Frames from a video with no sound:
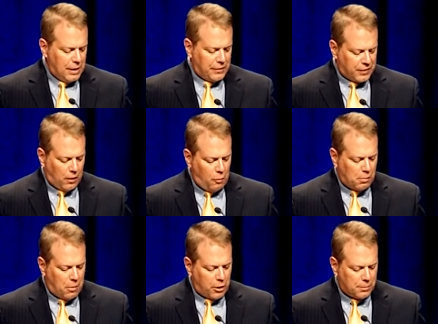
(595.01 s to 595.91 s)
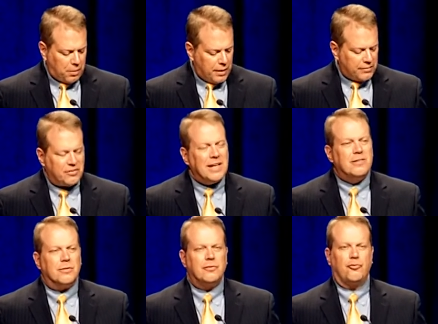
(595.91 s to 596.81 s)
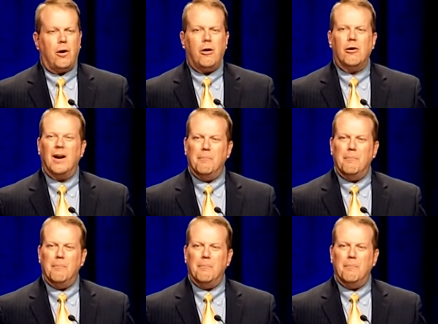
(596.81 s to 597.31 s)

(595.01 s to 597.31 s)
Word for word: that the global marketplace needs a strong